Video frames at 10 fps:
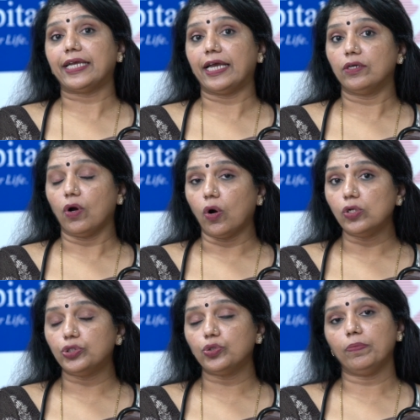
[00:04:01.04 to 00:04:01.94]
can
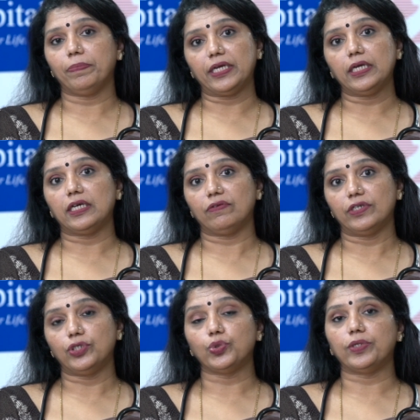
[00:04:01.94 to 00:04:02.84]
also be
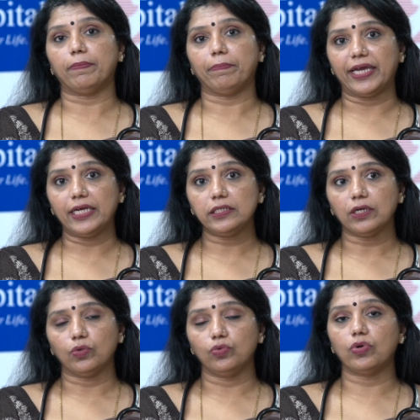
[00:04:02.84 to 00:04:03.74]
given to the males
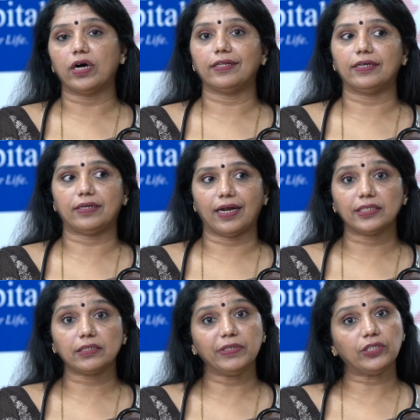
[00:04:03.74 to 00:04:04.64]
who are the
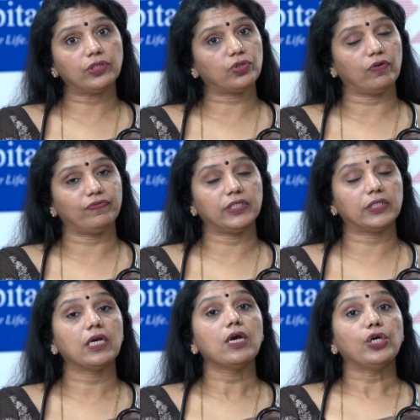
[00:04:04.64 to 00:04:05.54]
transmitters of
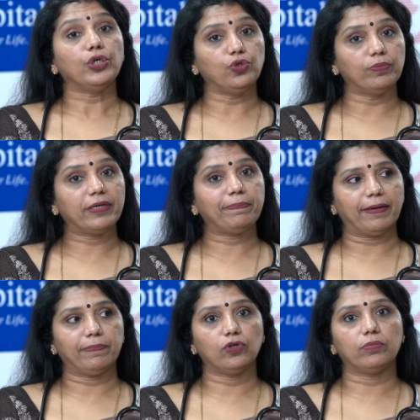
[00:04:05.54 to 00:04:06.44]
this human
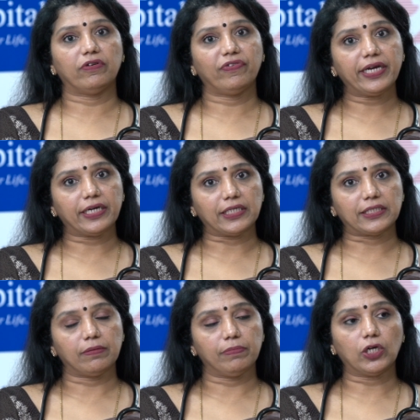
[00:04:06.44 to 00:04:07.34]

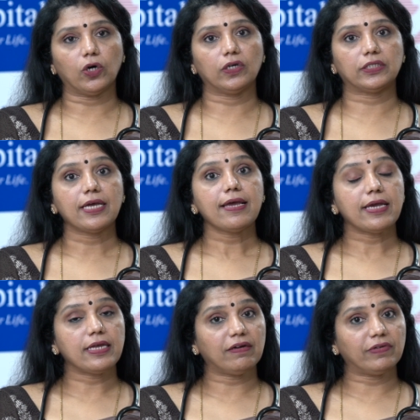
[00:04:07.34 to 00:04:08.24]
papillomavirus because
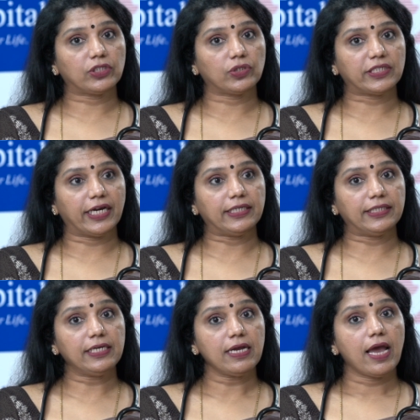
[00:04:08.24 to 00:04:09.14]
in our
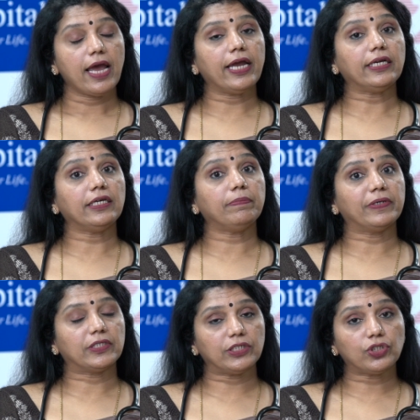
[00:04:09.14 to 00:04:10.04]
society
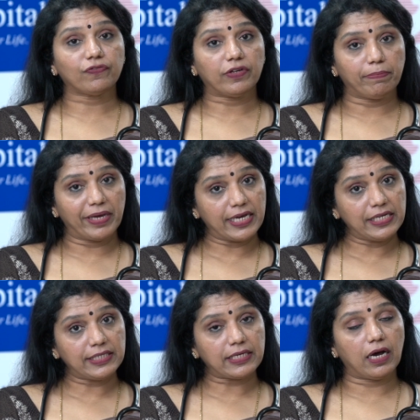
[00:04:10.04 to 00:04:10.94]
80% of the
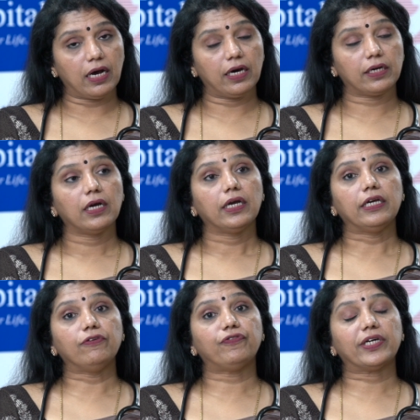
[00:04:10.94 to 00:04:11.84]
males are
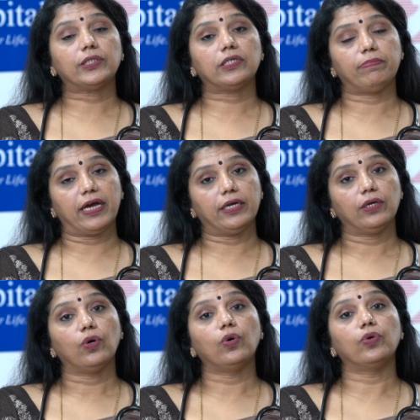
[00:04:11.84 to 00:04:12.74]
infected by
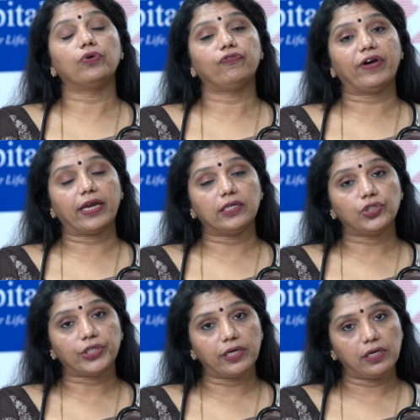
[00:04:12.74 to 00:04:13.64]

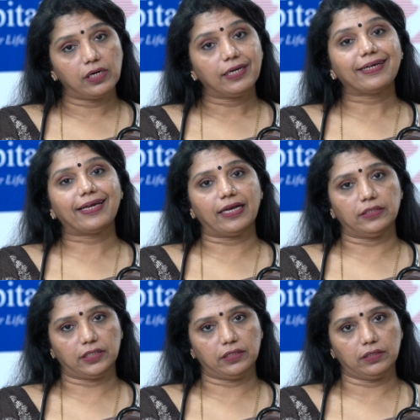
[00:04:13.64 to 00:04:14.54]
oropharyngeal
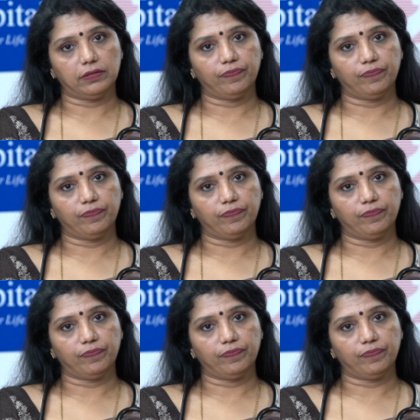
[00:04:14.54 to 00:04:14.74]
cancer.